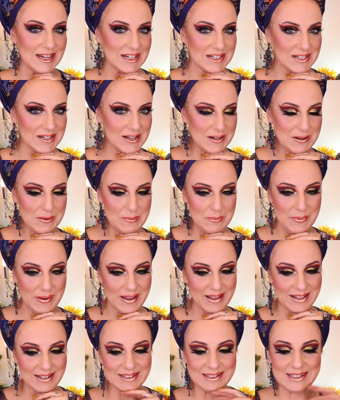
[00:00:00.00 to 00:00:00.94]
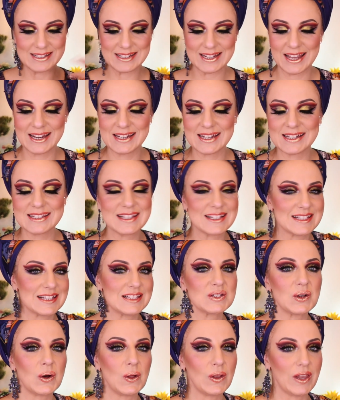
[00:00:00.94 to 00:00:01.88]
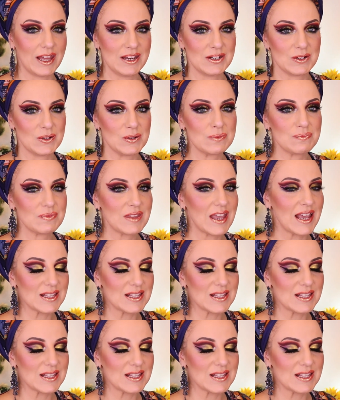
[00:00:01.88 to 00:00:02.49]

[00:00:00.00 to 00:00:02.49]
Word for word: eyeshadow palette, and this is all I know.